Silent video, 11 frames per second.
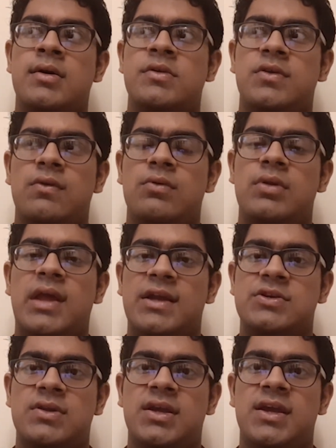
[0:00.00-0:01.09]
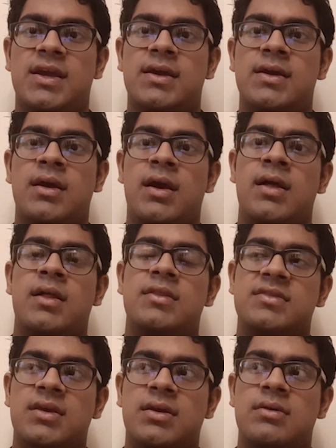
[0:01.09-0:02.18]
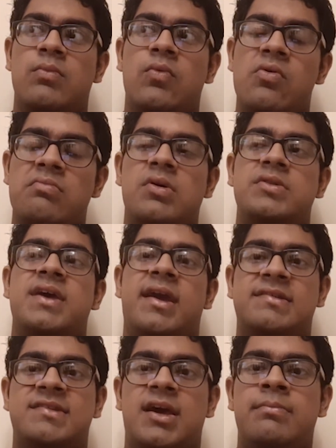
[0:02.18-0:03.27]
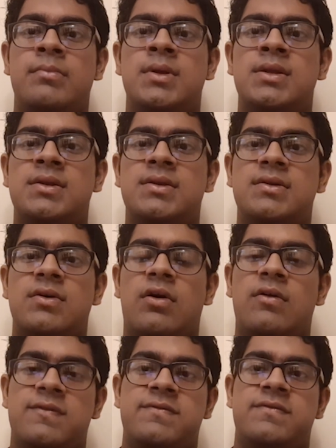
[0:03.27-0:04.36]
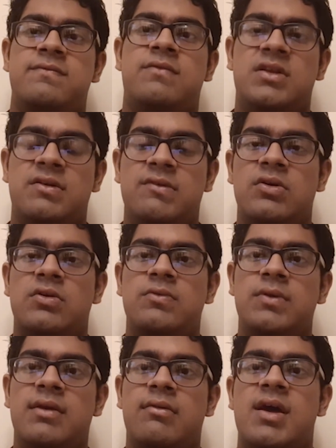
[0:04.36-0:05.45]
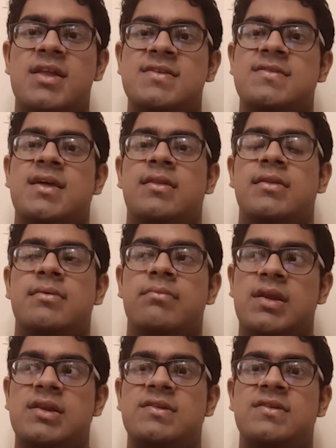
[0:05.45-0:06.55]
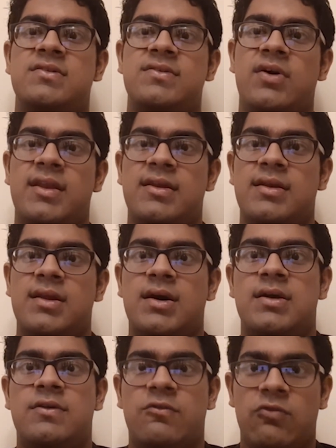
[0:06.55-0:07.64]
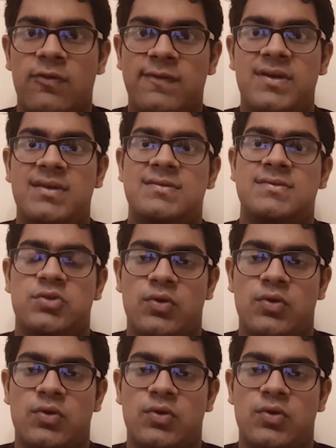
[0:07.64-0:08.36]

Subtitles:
you would actually think more about the excitement of whatever you're doing rather than the medals and trophies you